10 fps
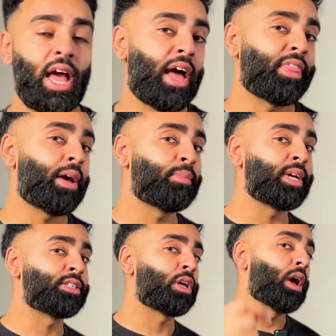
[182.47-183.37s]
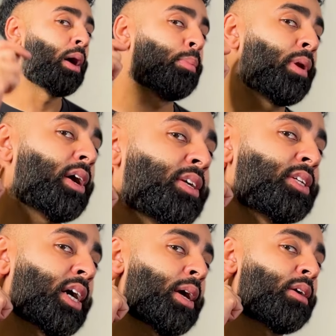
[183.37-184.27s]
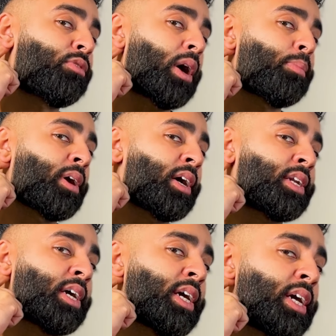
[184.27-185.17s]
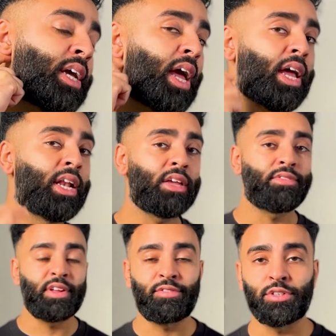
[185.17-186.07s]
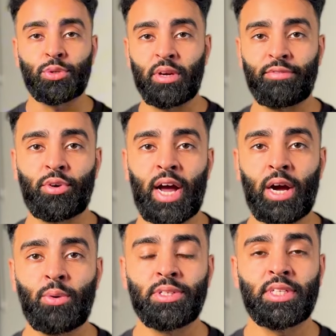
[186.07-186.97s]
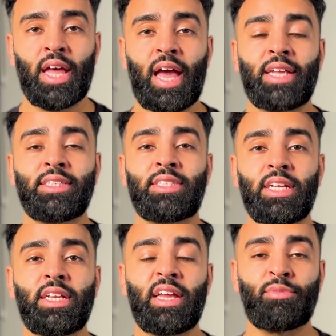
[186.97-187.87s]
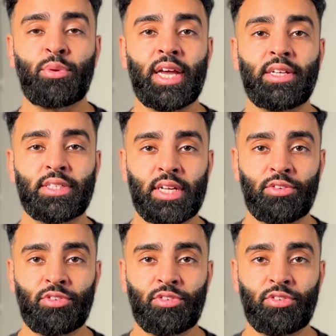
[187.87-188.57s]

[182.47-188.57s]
And that means applying the dye right behind our ear, leaving it for 24 hours and seeing if we get a skin